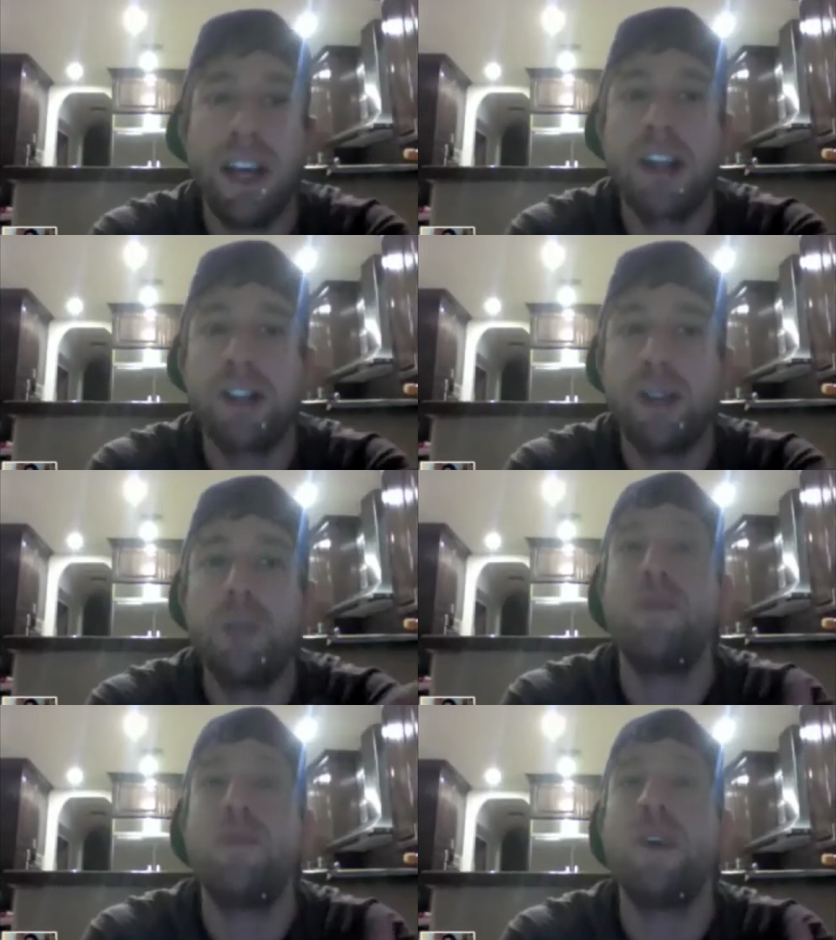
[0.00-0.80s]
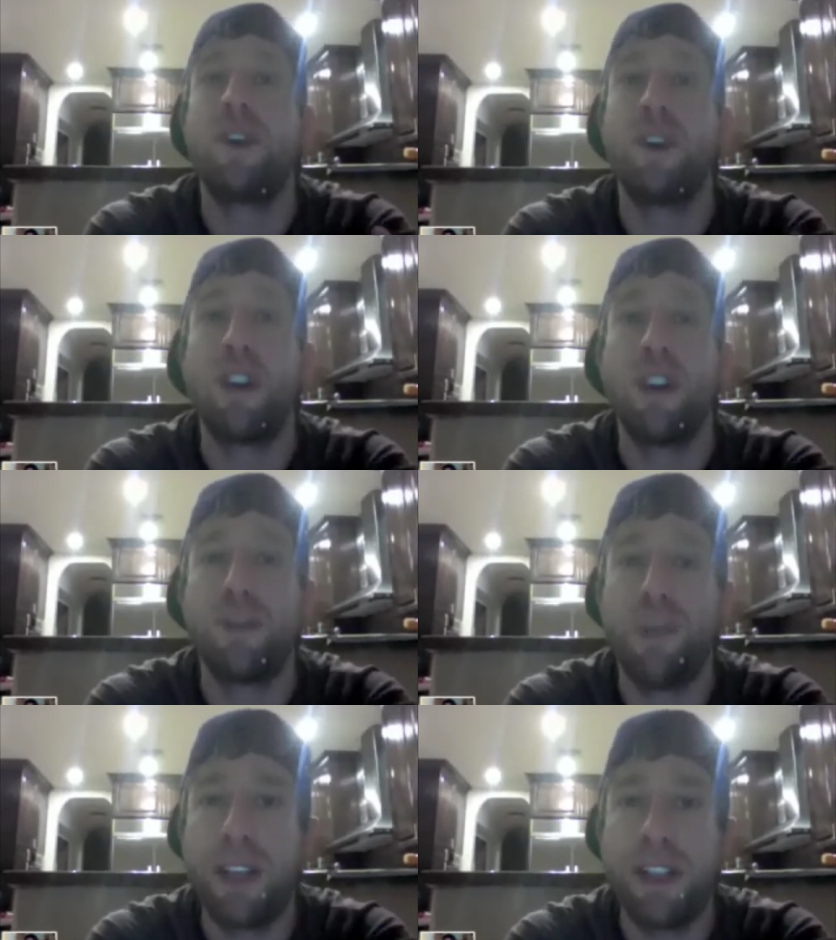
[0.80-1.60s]
And it's cool to be able to go to
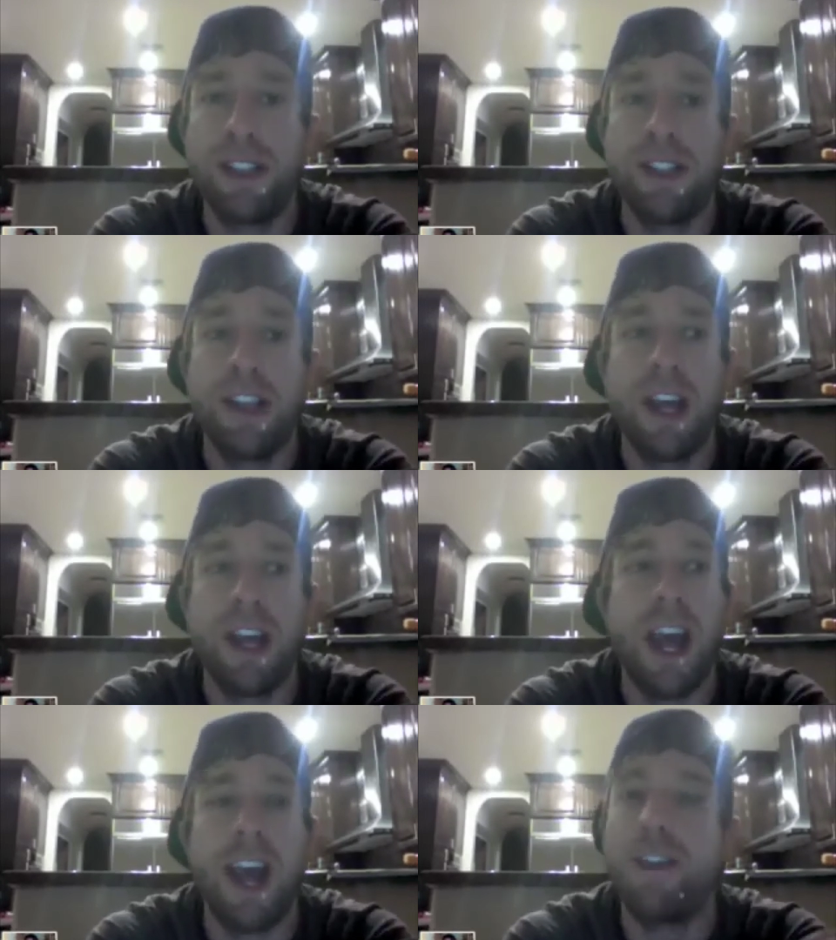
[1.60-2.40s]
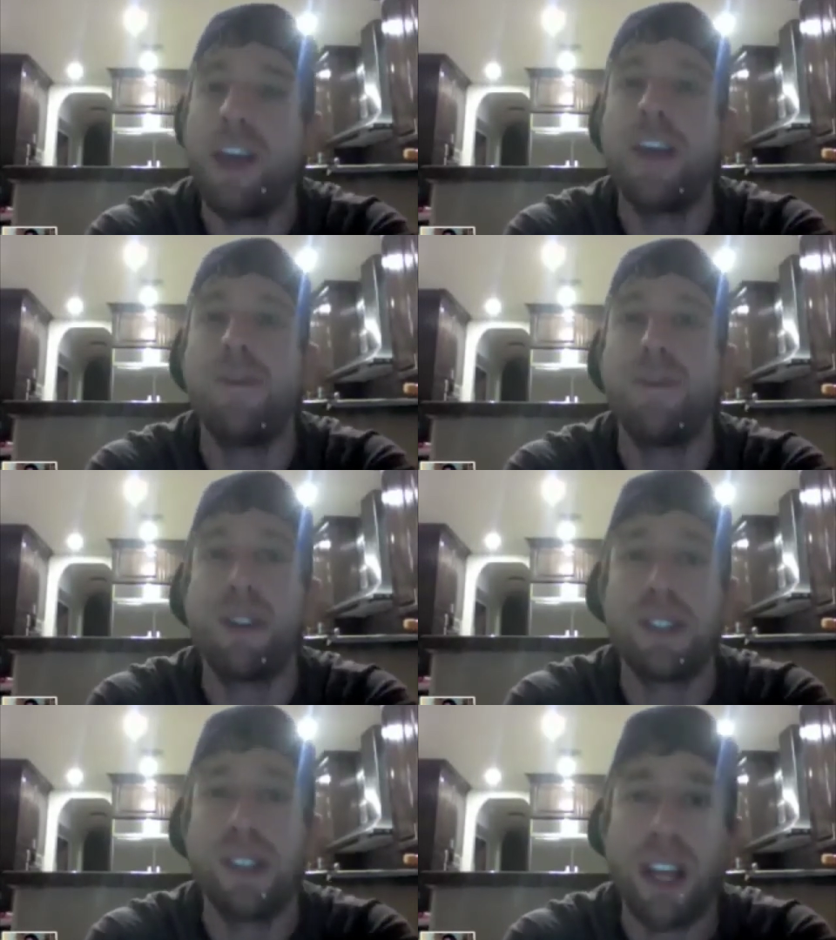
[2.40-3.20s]
those places and say, hey, thank you
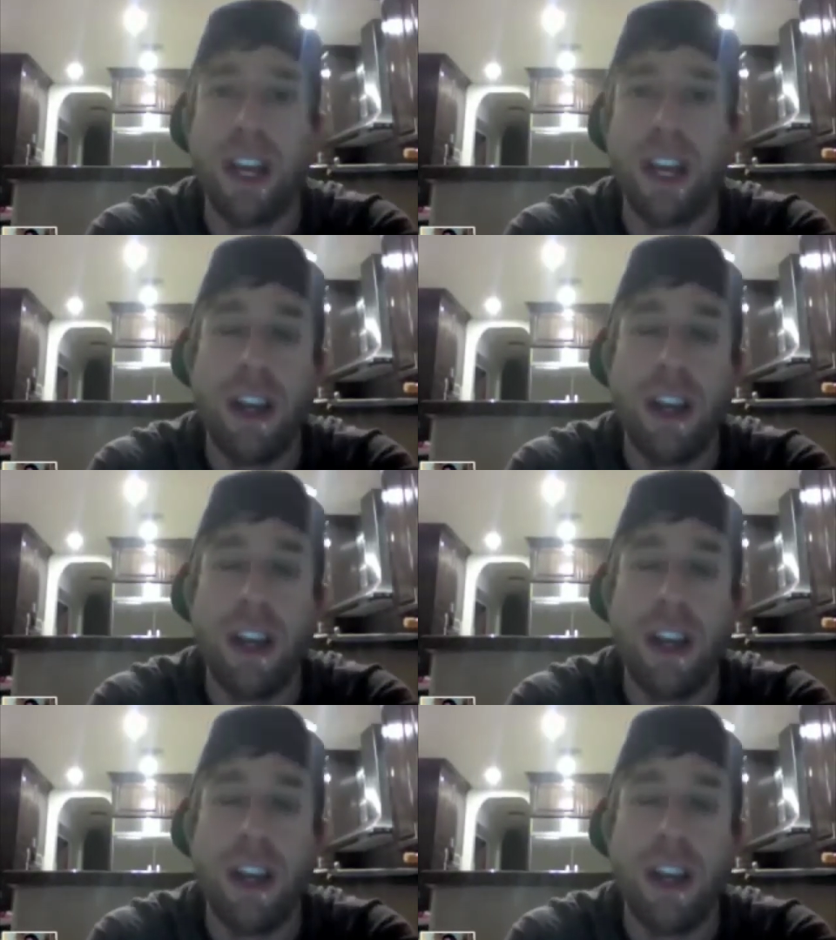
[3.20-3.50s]
personally,